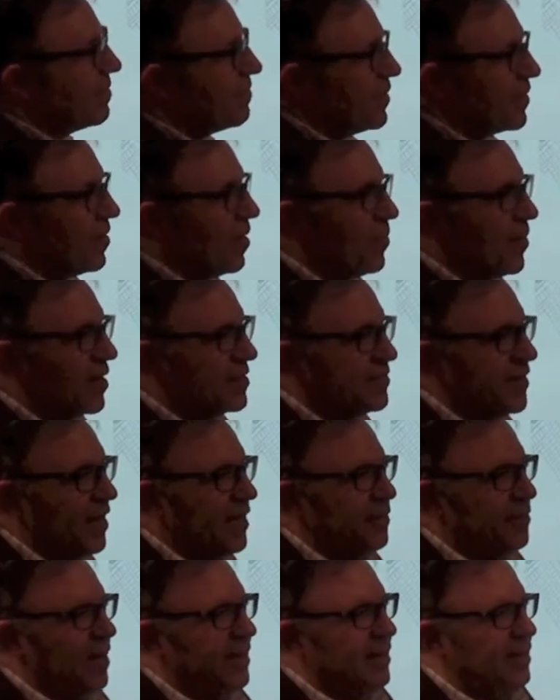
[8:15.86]
of the Comox
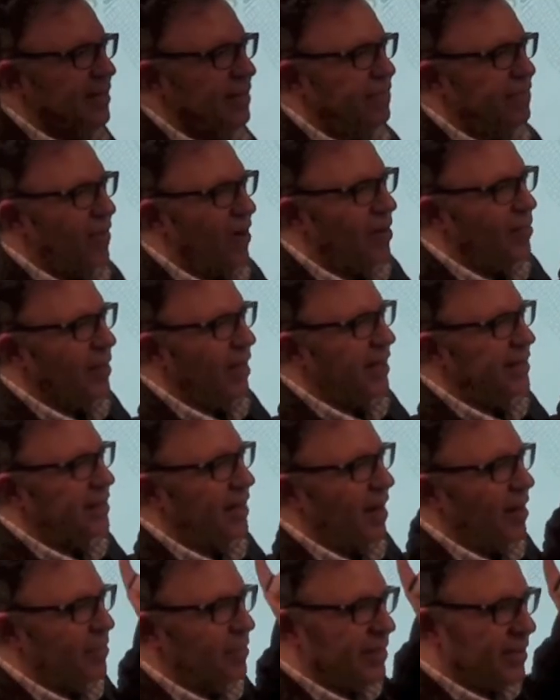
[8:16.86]
Valley, right into the farmland
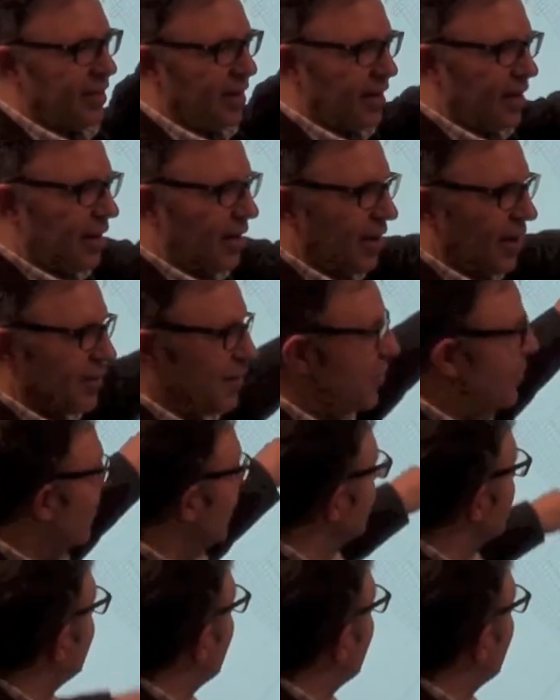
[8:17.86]
up on the north